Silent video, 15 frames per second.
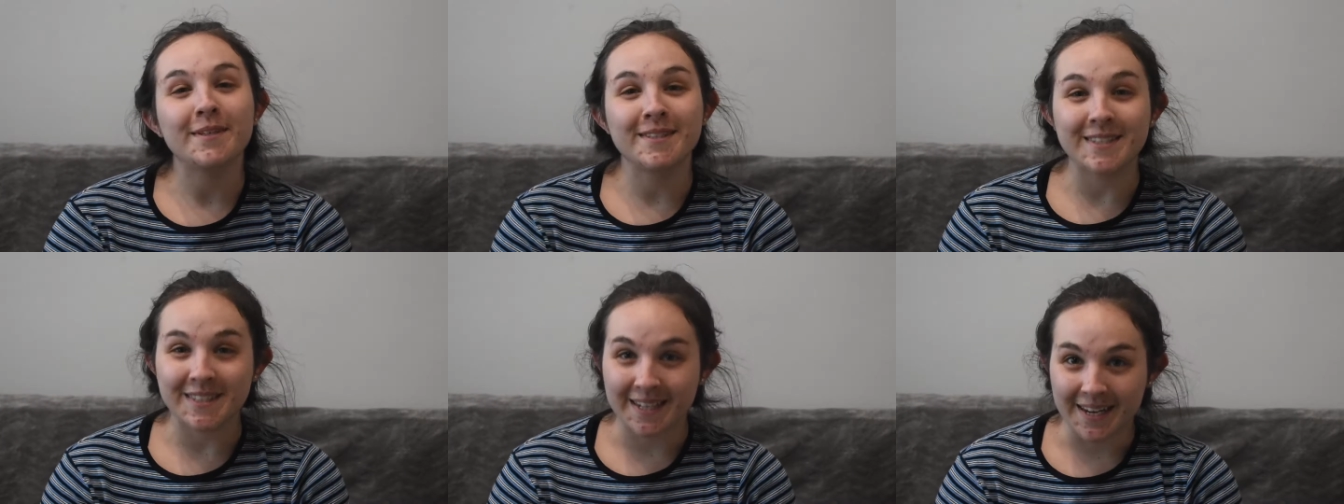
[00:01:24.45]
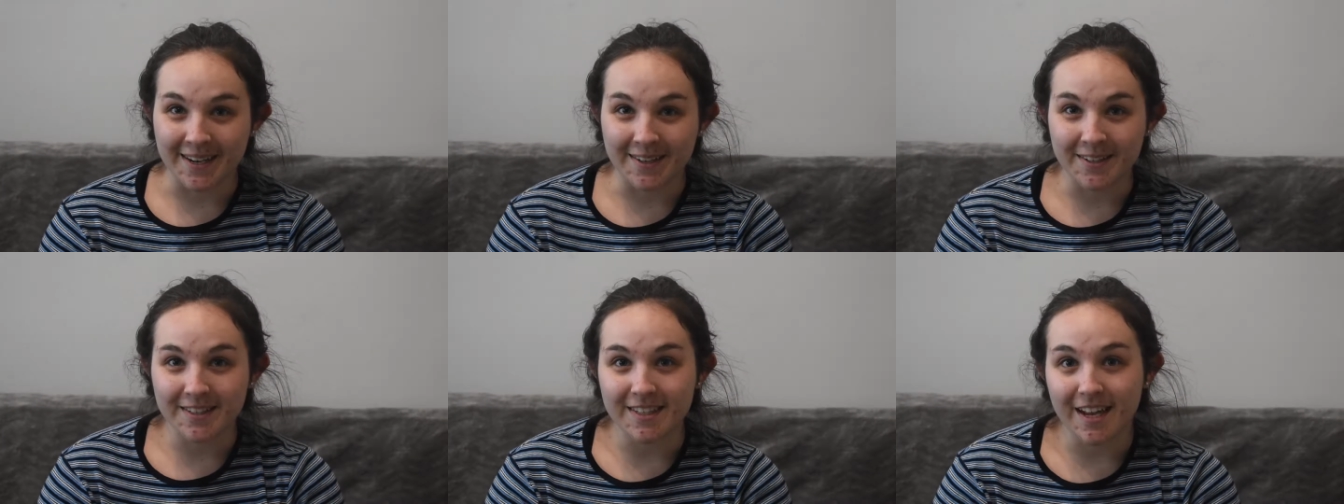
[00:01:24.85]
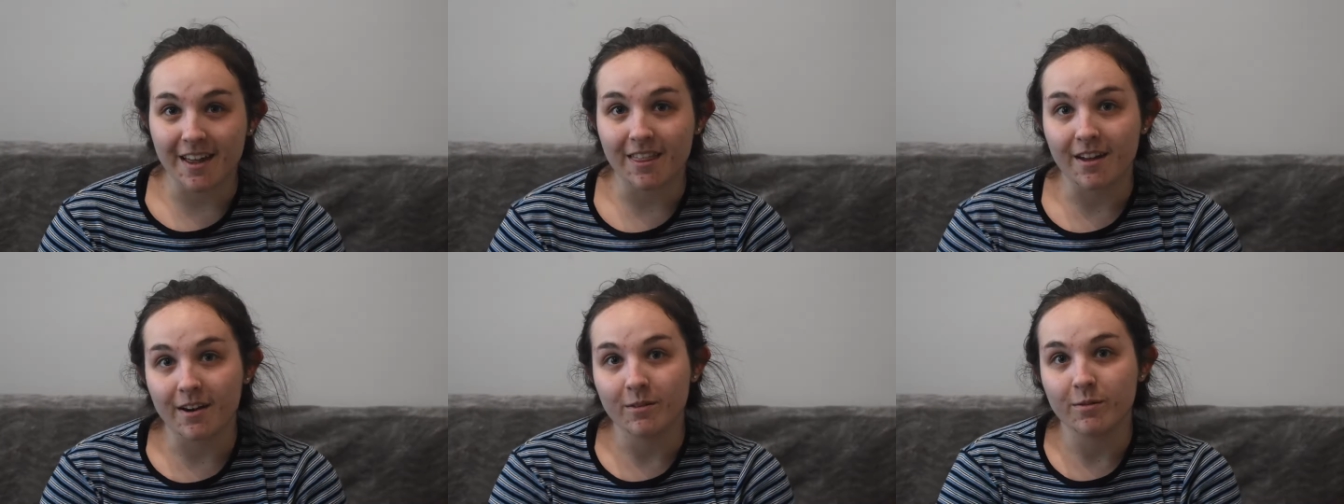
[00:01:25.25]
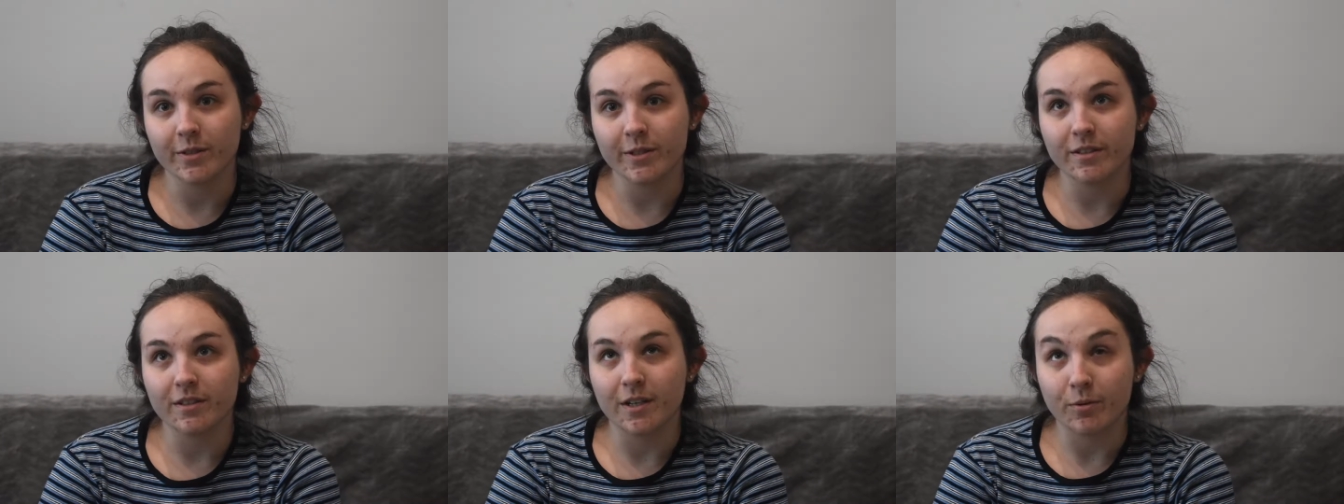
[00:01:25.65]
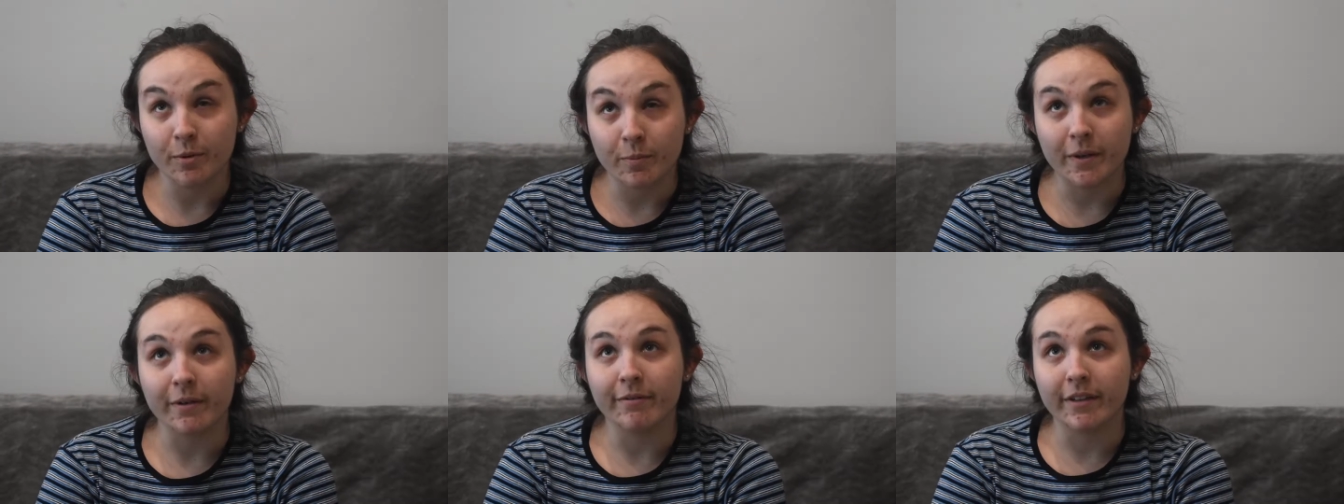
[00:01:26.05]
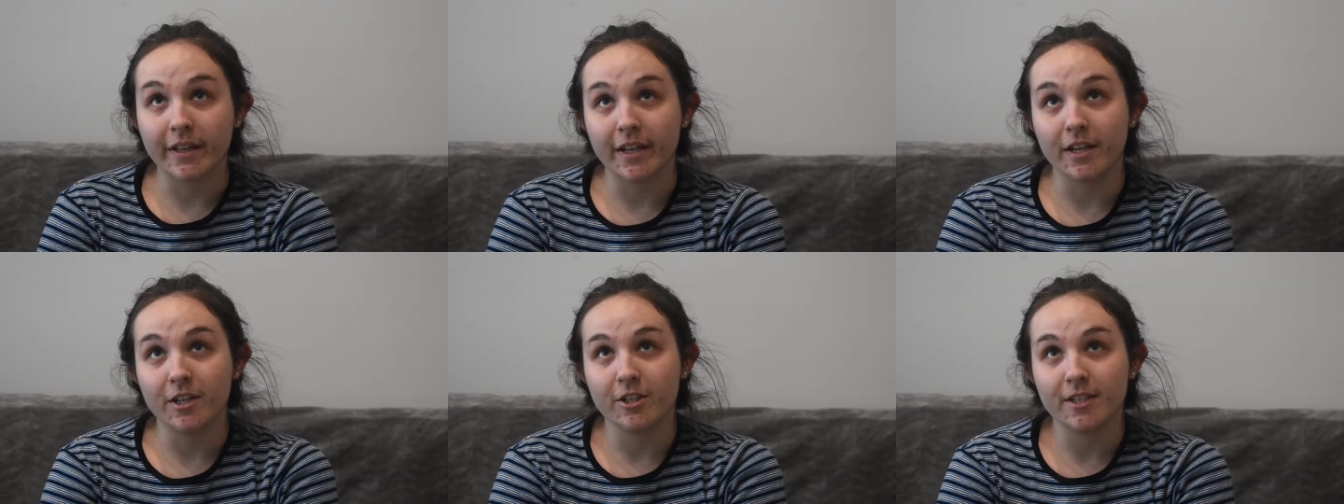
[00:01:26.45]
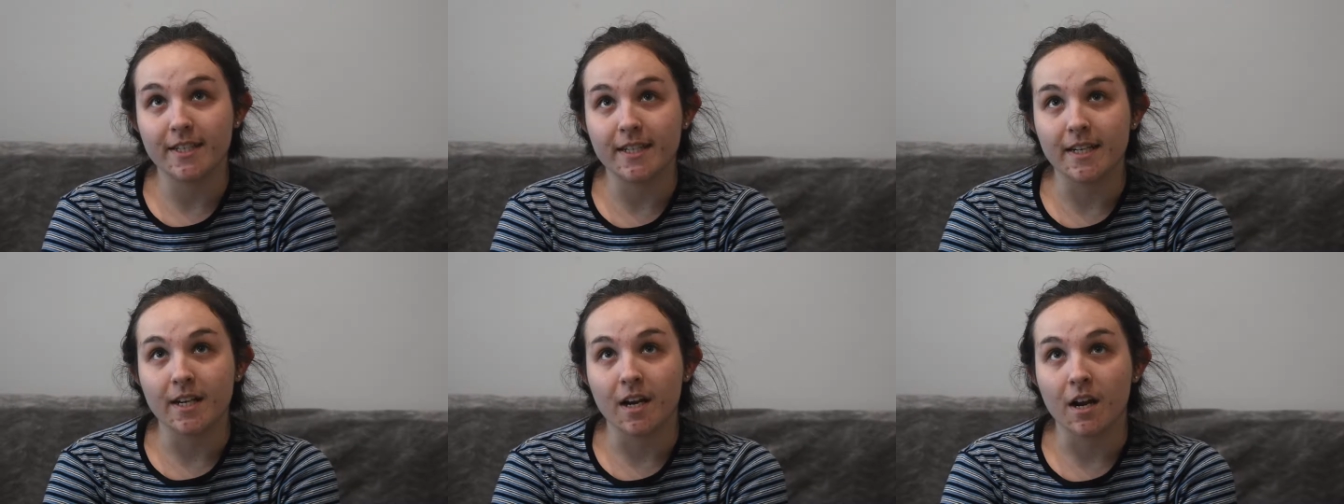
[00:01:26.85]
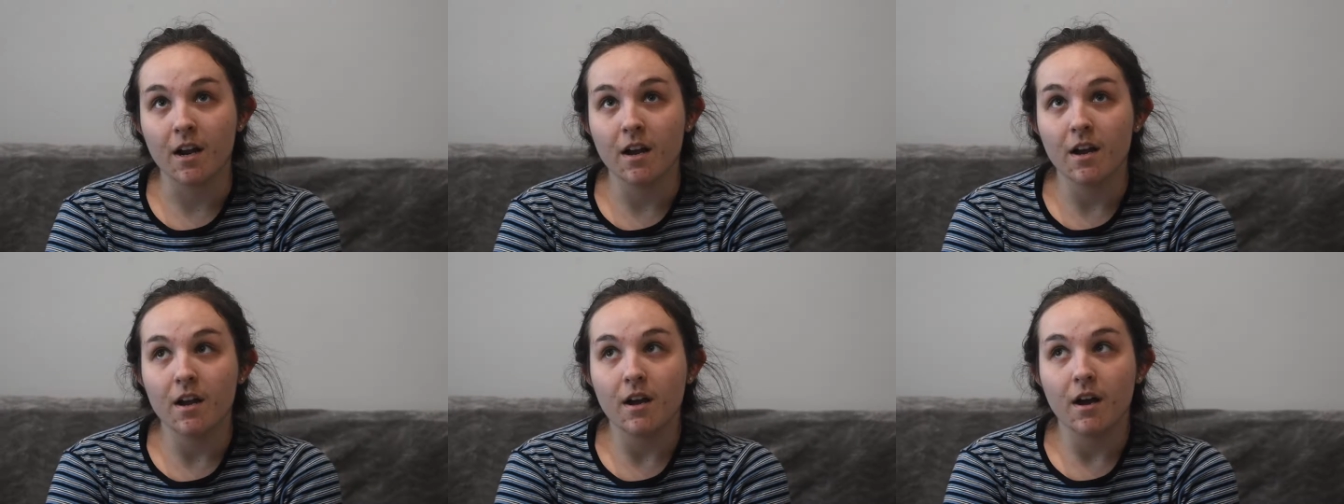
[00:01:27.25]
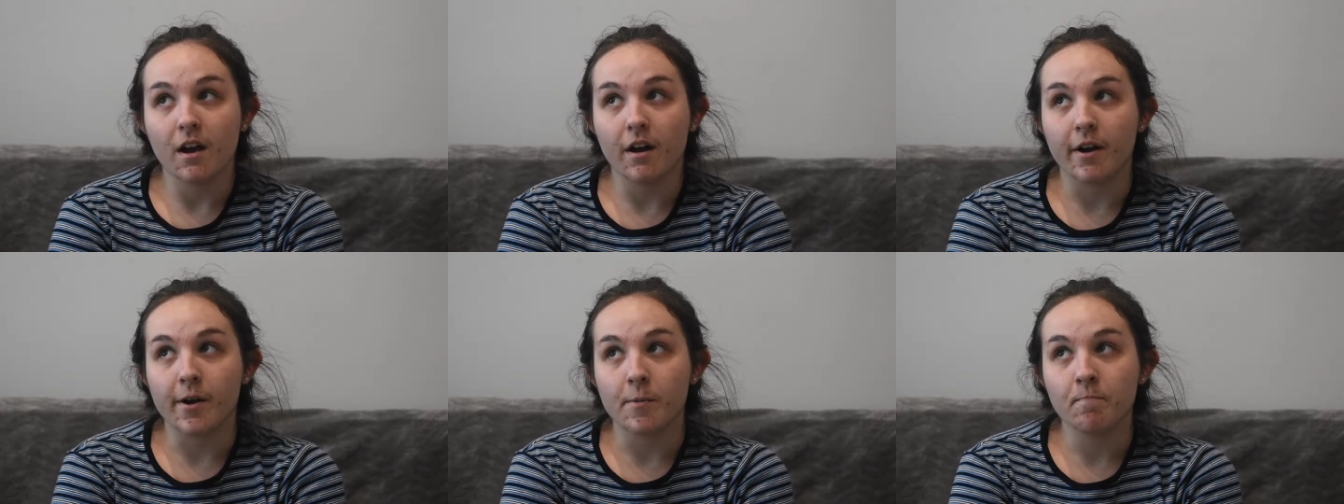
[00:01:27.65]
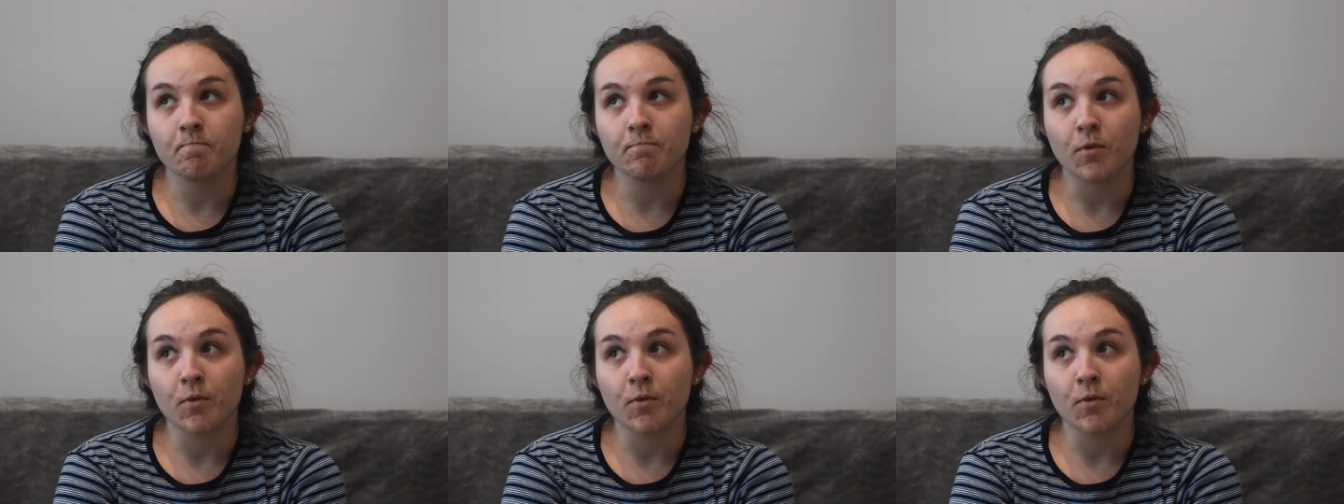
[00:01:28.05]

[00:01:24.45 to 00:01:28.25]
scales, I thought it was it would be a really interesting um,